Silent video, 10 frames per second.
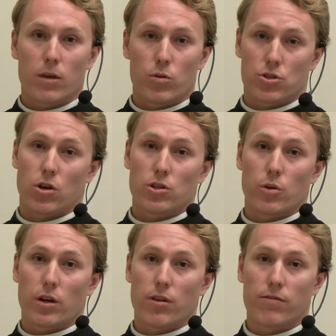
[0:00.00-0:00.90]
which is
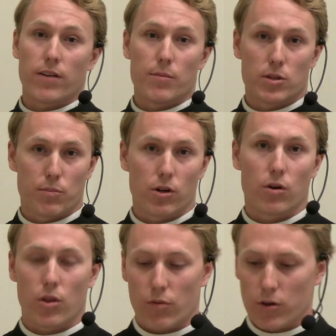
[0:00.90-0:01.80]
also another famous book
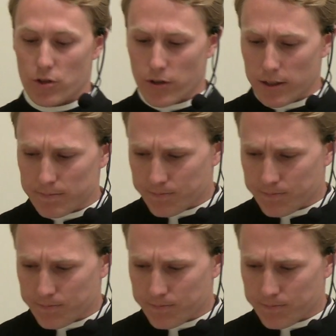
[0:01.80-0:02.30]
on the rosary.